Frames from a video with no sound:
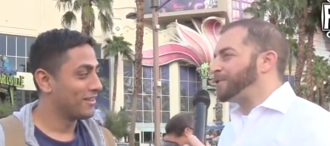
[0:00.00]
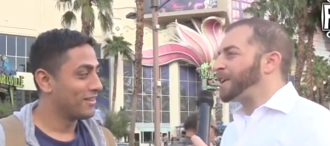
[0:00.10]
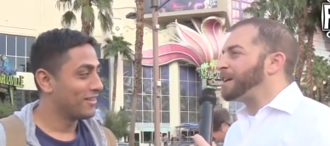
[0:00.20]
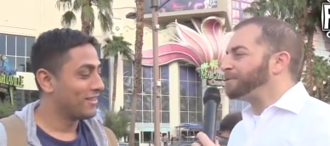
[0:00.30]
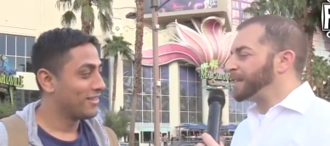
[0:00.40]

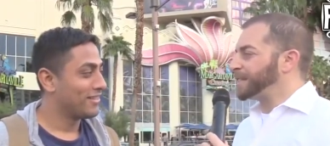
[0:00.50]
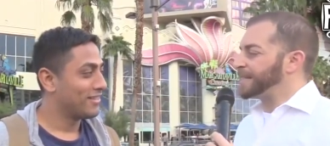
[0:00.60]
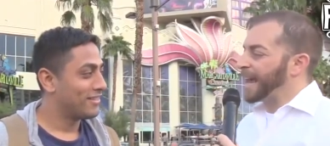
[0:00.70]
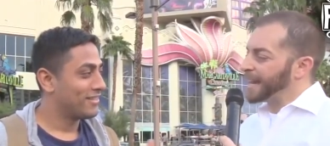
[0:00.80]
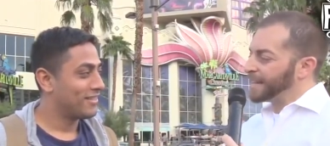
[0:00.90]
Speaker 1: theft is
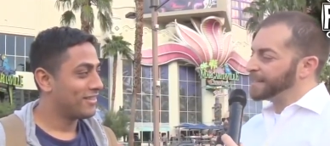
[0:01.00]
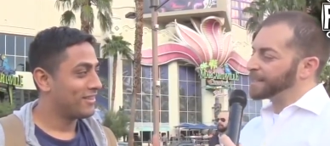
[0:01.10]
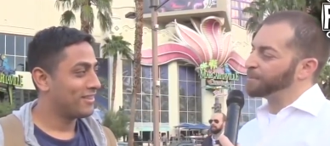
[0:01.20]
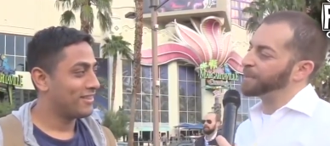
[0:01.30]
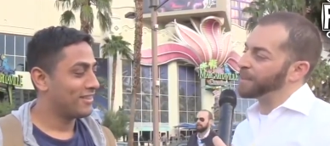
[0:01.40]
taking
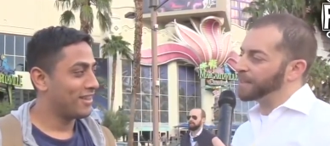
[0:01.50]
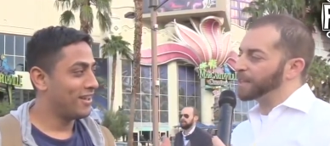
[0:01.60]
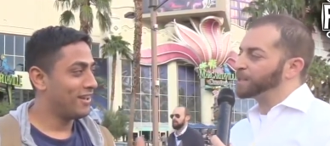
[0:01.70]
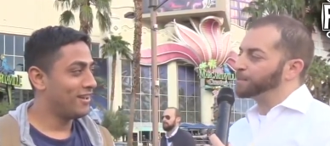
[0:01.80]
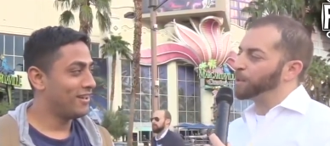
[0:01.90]
something that
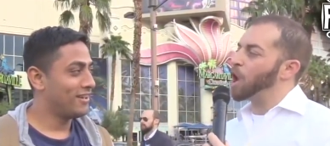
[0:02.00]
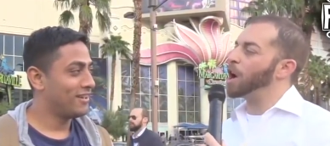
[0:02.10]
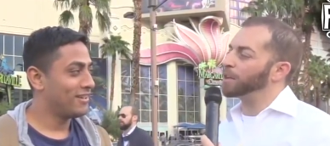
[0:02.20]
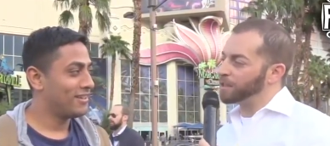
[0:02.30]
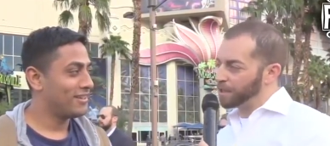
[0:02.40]
doesn't
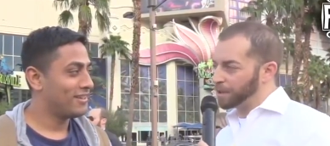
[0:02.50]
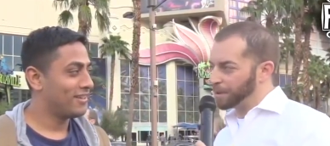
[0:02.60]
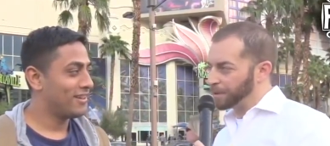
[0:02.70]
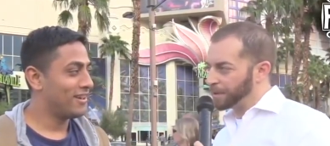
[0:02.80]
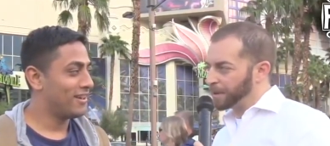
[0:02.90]
belong to
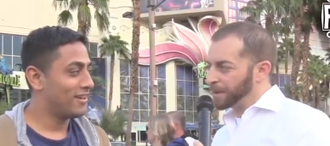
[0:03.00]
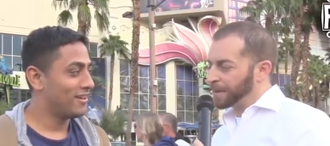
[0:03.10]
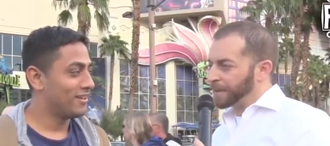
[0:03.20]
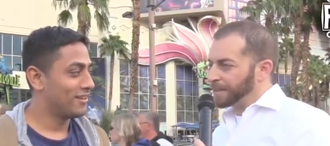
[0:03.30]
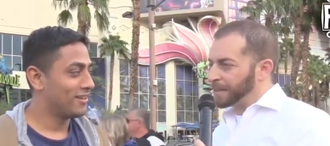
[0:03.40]
you. Yeah
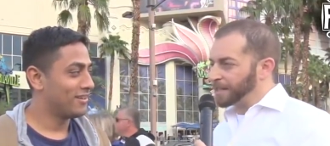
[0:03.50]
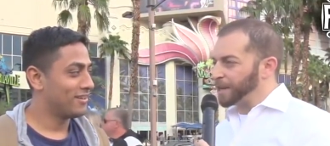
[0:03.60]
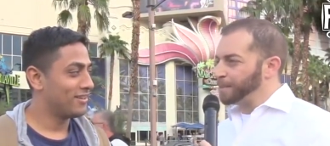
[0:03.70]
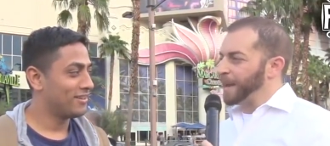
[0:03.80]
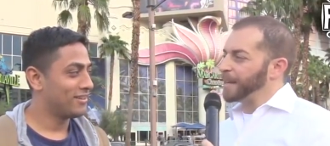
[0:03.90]
does
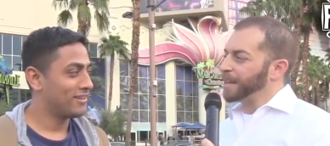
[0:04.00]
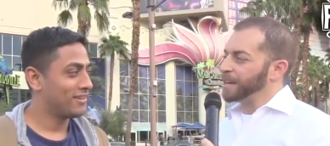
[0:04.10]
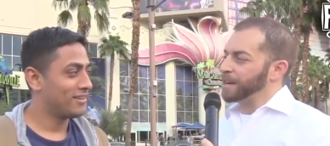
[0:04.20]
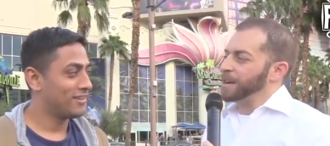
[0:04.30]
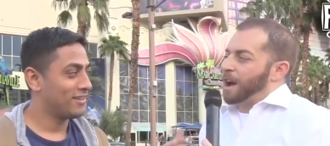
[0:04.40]
it make
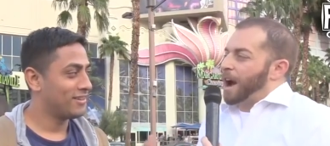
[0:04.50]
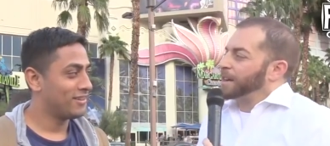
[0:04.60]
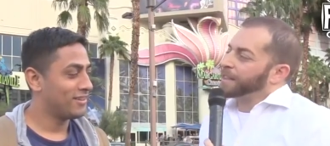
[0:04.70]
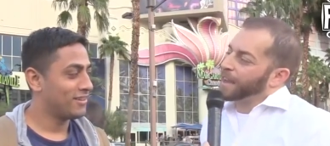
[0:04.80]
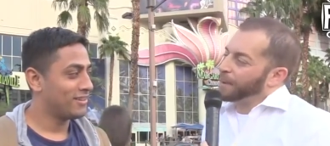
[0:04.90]
it
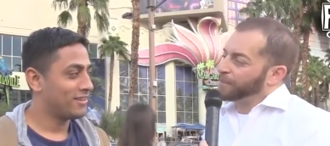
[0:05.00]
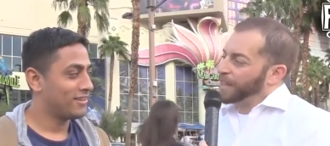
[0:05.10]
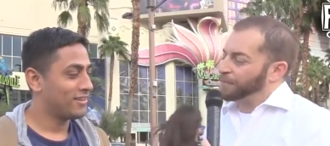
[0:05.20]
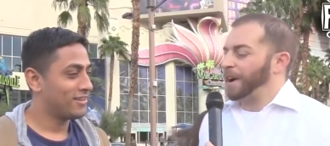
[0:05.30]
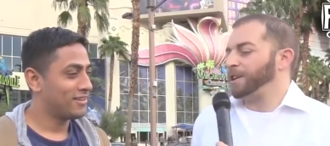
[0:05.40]
not
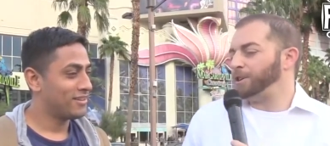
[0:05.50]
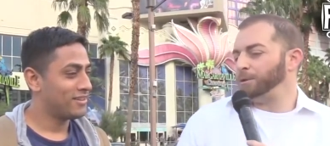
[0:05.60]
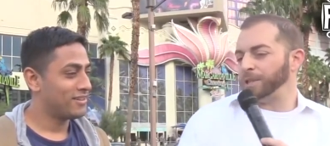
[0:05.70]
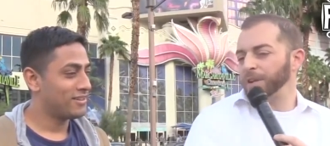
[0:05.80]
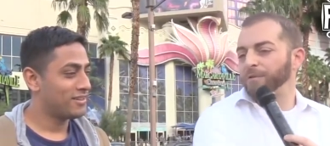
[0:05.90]
theft if I
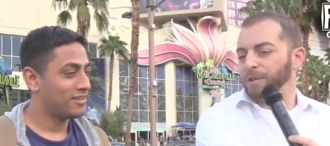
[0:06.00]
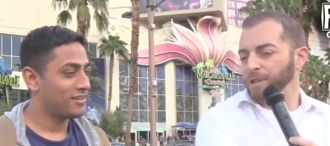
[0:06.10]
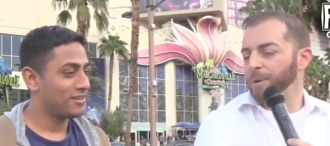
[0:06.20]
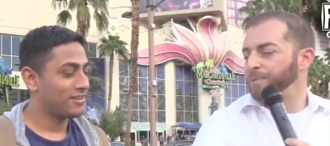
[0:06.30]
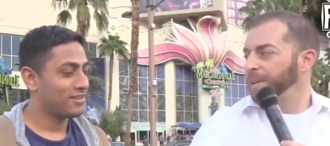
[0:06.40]
use it for
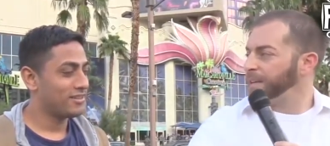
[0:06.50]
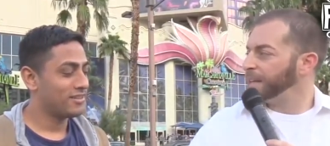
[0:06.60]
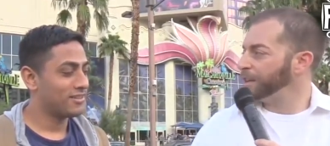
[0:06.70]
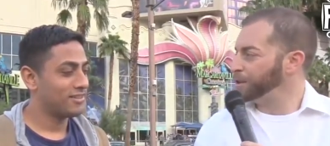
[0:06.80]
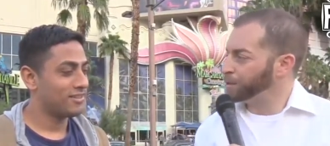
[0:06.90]

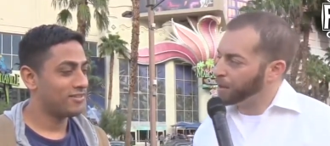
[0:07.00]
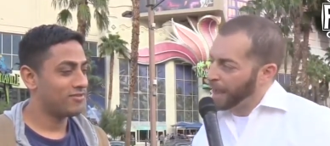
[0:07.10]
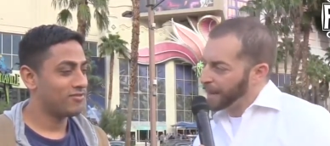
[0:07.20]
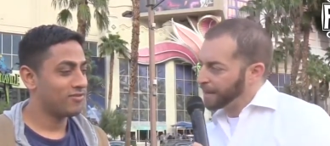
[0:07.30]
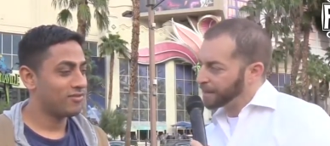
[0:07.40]
something that you
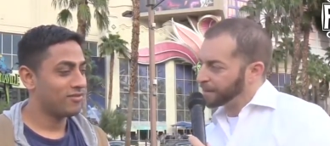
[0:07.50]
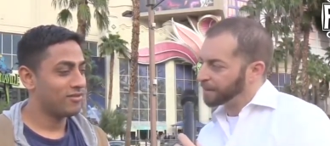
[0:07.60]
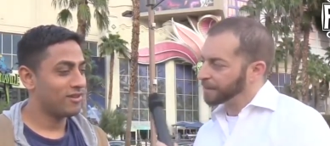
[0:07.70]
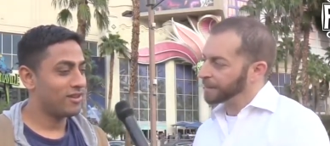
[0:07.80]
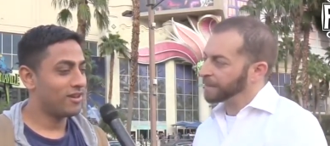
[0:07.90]
like?
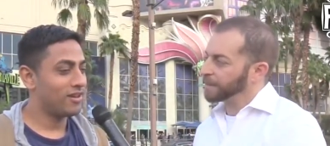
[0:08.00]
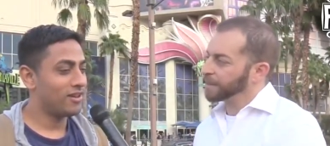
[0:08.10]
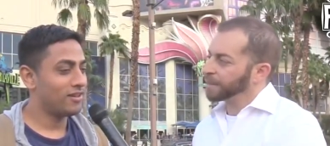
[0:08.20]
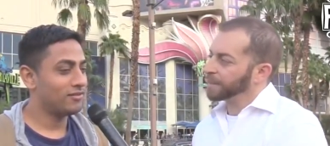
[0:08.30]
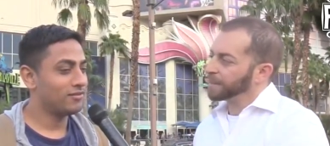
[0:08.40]

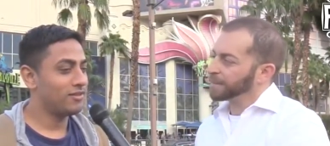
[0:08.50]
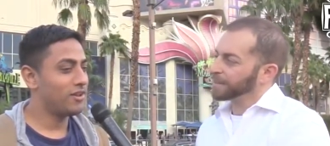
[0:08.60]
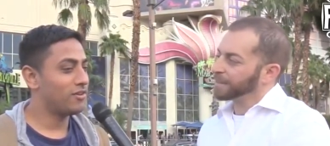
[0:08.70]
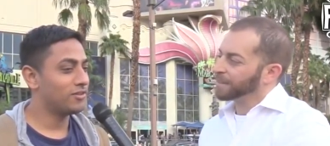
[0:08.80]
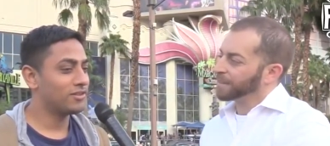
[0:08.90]
Uh,
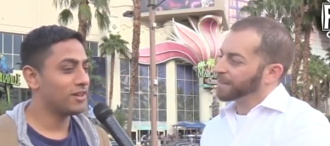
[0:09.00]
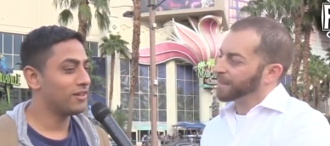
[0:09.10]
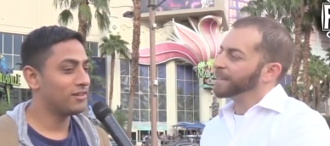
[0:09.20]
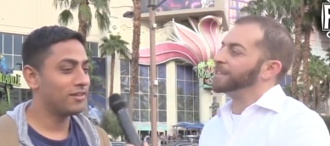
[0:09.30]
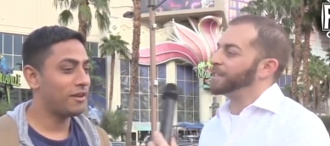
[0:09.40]
no,
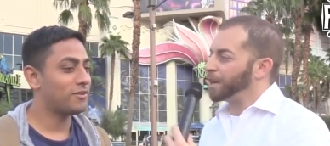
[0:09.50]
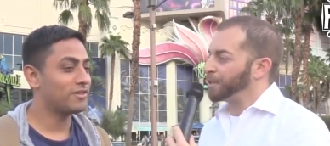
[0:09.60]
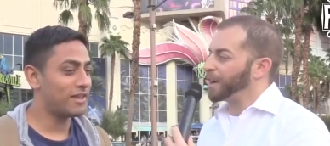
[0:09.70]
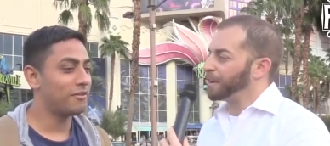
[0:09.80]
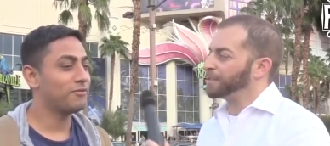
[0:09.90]
still. Theft.
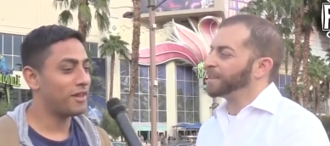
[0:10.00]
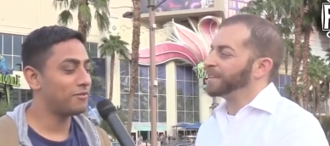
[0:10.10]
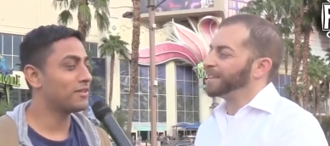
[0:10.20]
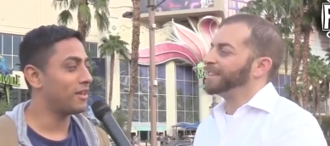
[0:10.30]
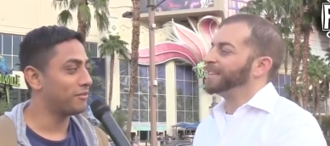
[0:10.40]
Still theft.
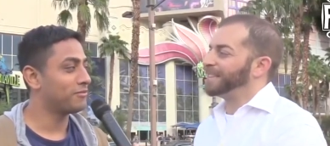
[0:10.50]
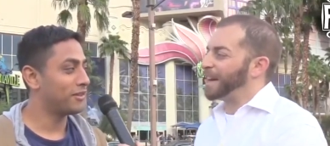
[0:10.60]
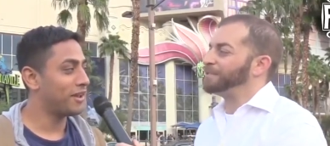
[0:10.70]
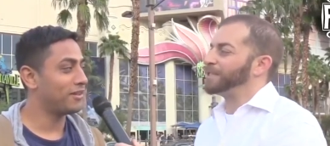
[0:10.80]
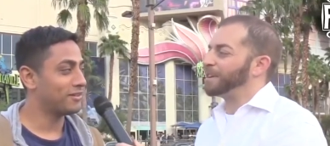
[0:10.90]
Theft is a theft.
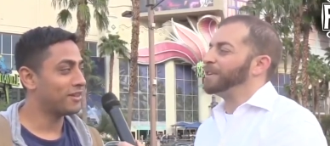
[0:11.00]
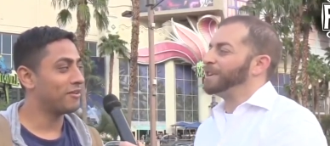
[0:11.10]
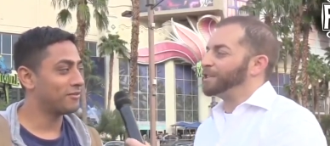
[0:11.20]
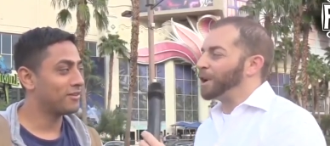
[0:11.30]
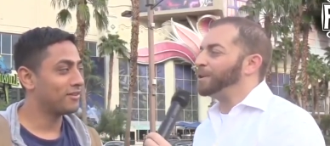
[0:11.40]
theft yeah, theft.
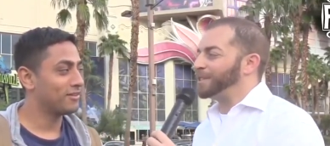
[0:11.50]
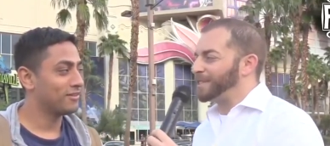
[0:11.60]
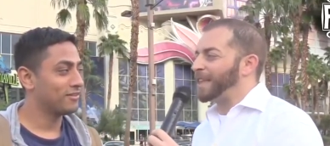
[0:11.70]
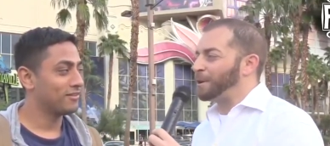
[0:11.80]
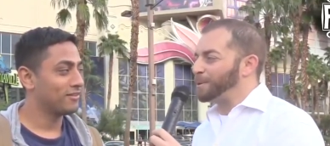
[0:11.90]
theft. So
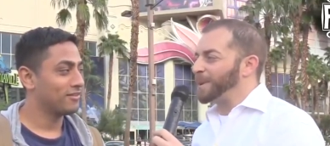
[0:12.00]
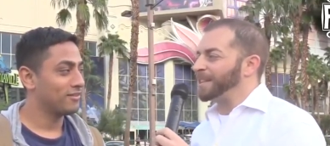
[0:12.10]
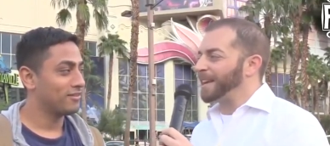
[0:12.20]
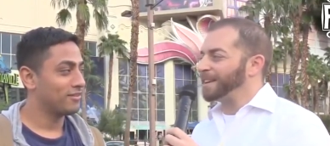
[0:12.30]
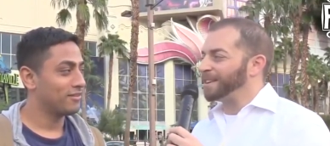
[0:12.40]
that would
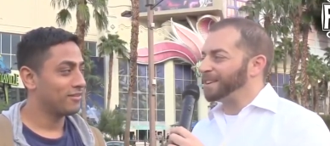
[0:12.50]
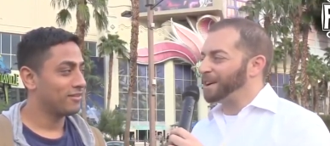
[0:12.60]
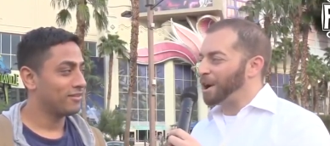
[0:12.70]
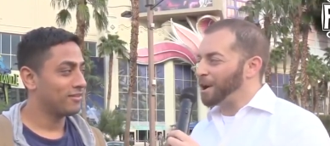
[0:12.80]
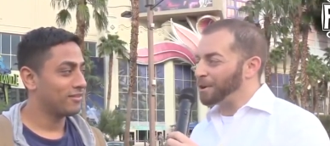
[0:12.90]
mean that
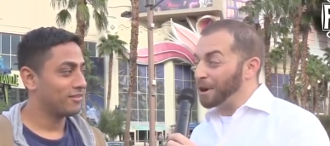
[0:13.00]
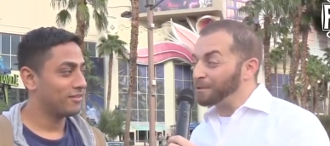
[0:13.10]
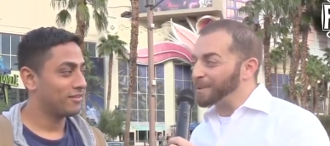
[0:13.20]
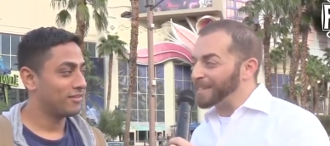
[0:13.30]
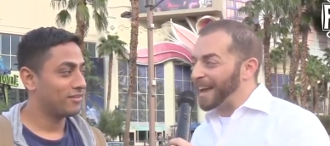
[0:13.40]
all
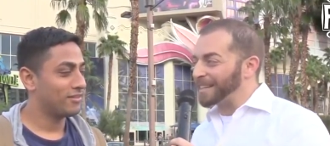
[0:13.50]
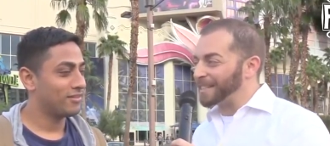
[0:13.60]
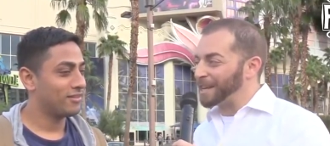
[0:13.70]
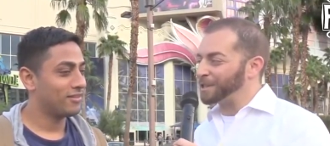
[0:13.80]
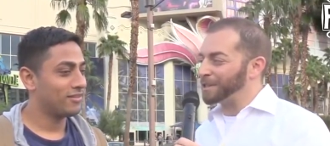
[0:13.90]
government
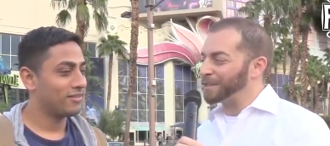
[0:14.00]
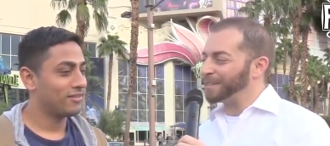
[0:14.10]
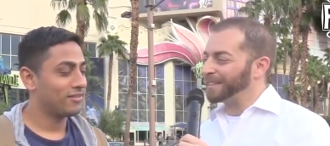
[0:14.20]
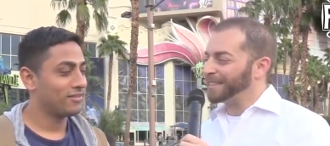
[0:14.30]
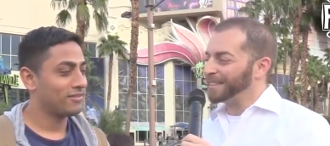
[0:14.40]

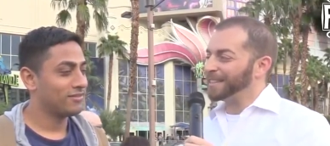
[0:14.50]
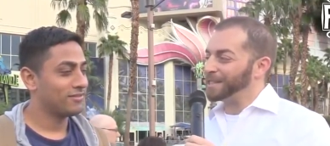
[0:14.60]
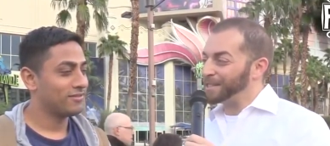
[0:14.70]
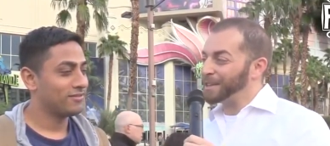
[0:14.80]
taxation is